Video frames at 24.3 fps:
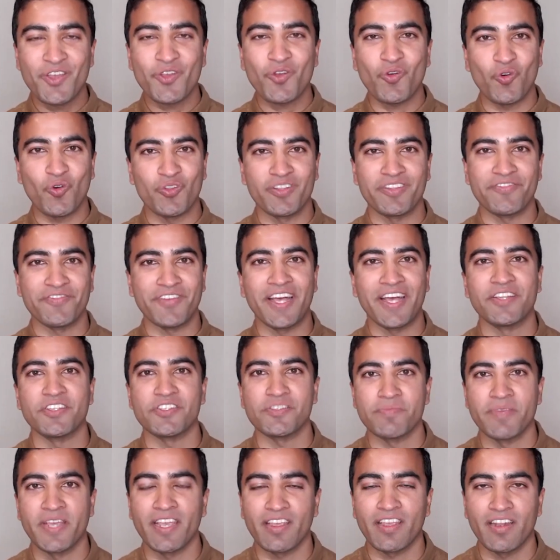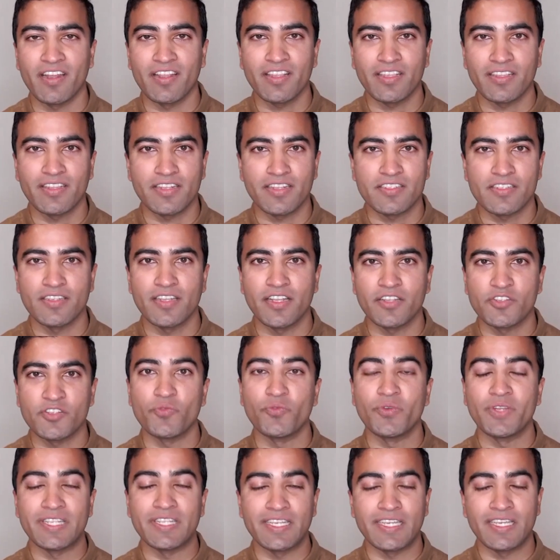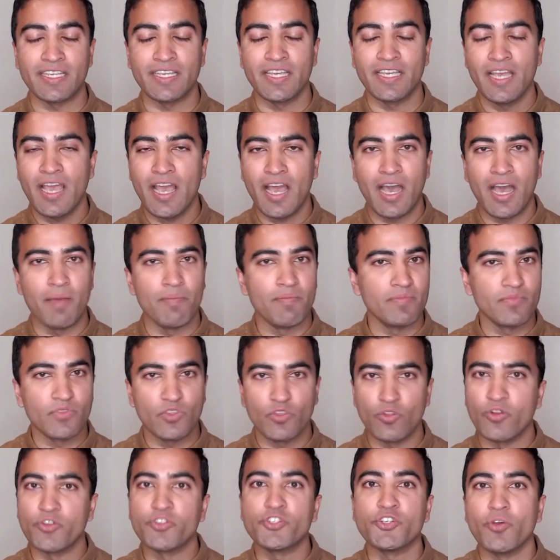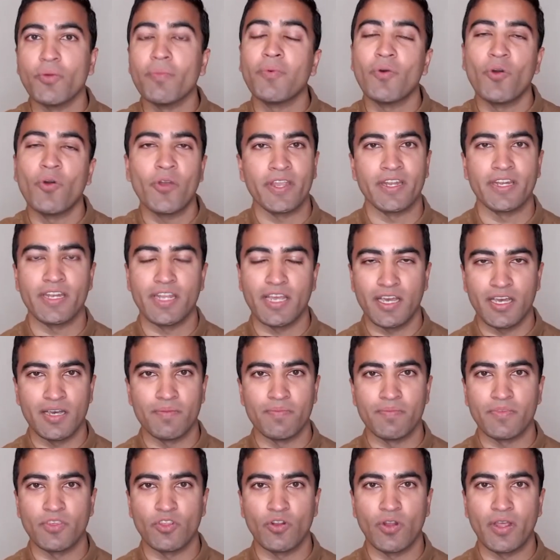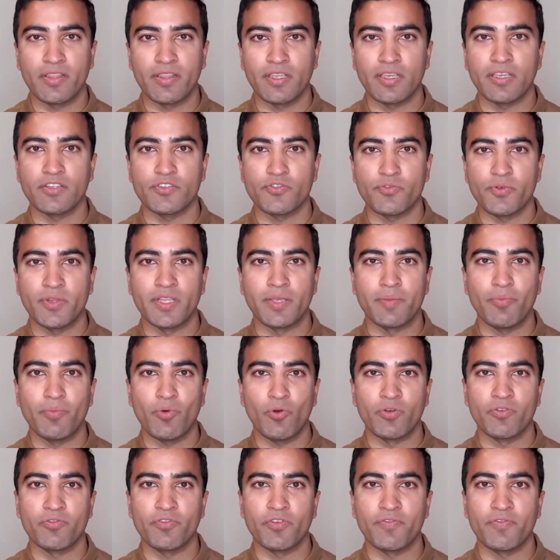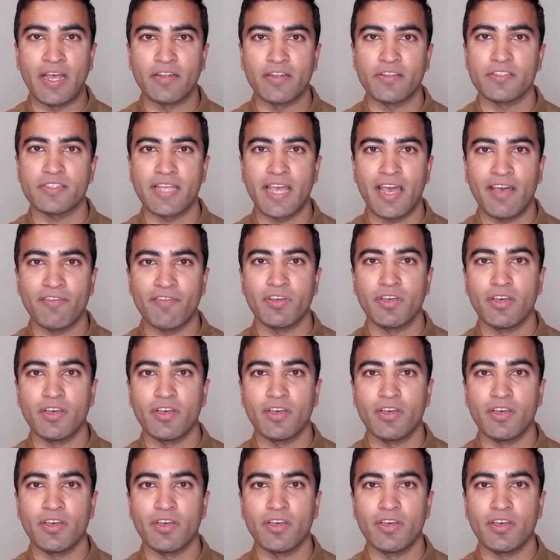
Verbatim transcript: call that founders make, and I think that's a really, you know, to your point, you know, I think it's really important for founders to have